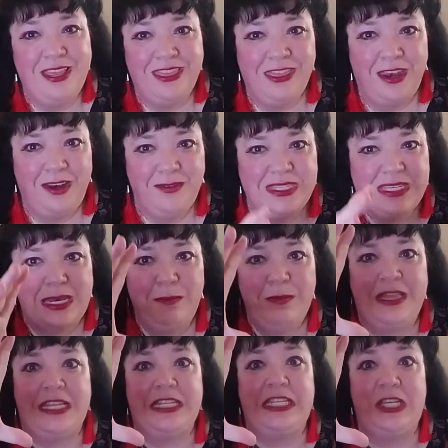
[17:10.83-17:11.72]
I thought it was going
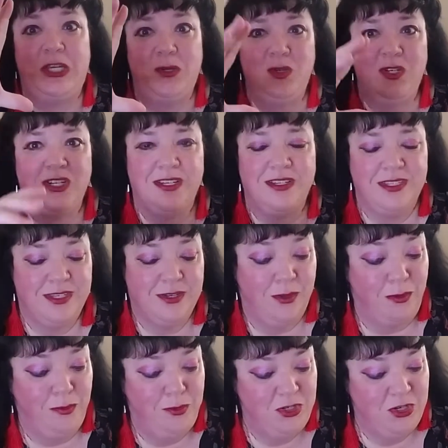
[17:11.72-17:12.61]
to be this huge
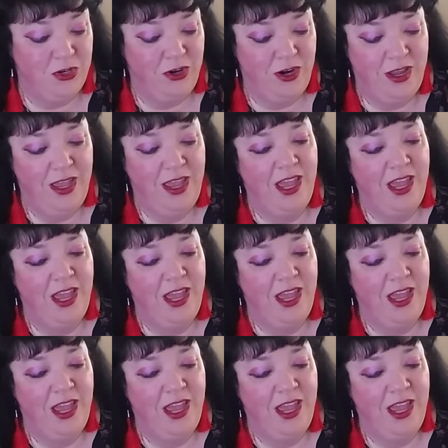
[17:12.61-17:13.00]
sculpture,